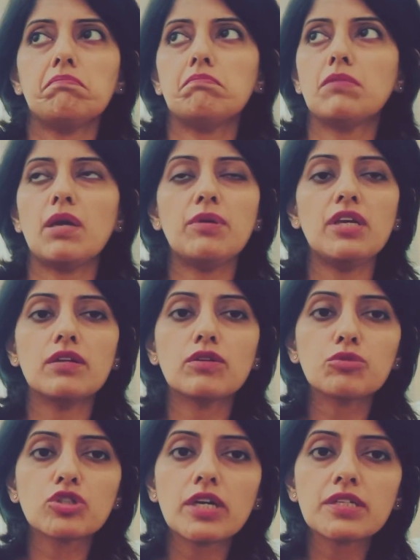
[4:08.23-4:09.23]
maybe
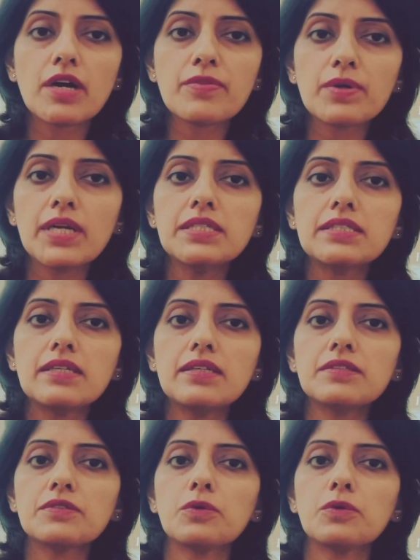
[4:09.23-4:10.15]
rheumatoid arthritis